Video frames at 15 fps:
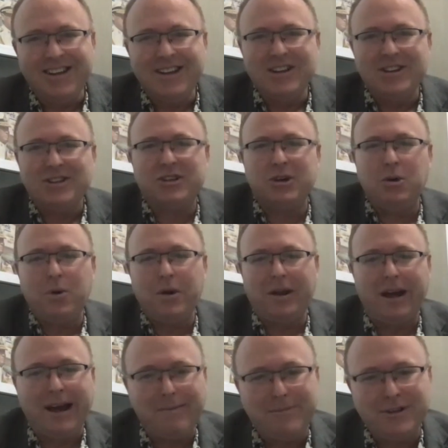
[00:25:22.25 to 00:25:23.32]
so what
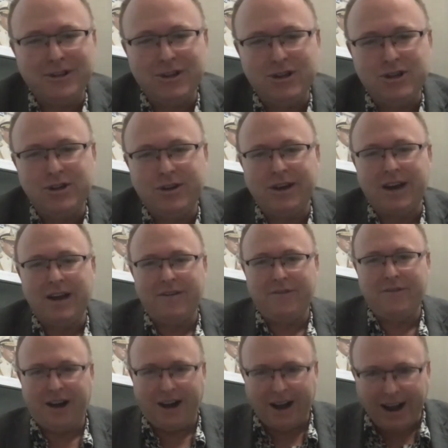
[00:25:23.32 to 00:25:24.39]
happens is you kind of have a
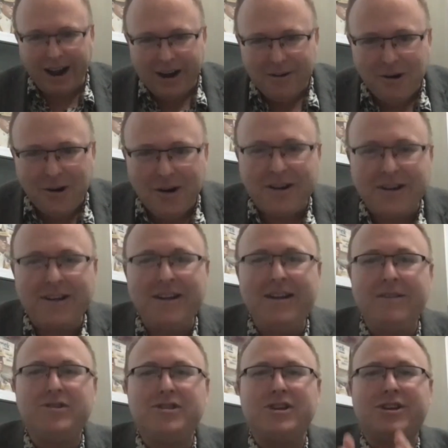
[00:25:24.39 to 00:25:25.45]
hierarchy
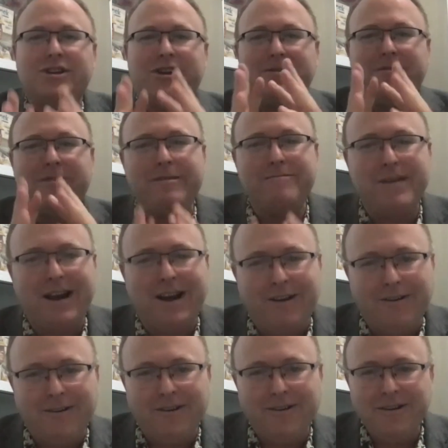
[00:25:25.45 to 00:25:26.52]
of security
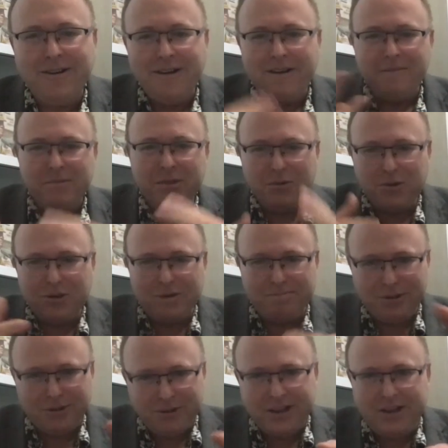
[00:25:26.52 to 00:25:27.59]
power where the
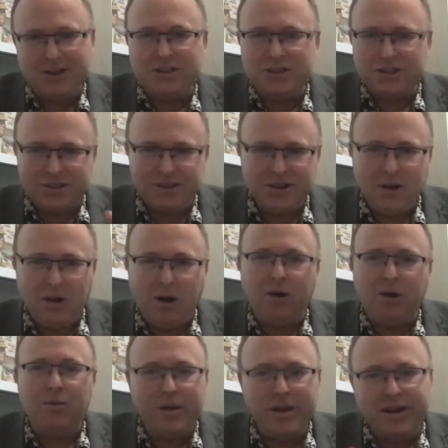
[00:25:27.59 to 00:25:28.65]
police
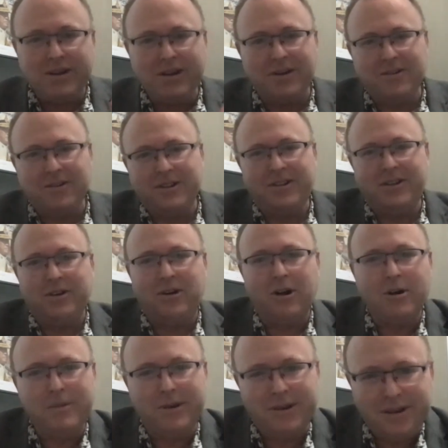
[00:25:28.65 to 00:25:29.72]
are weaker than the
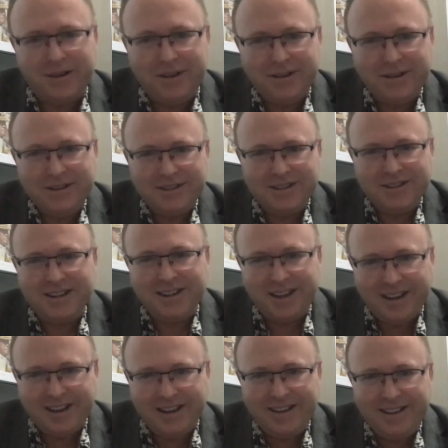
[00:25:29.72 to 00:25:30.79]
army,
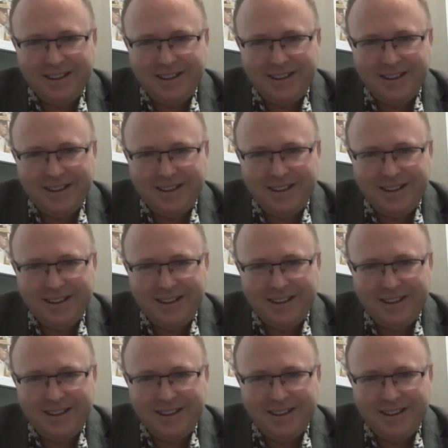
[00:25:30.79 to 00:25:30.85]
okay?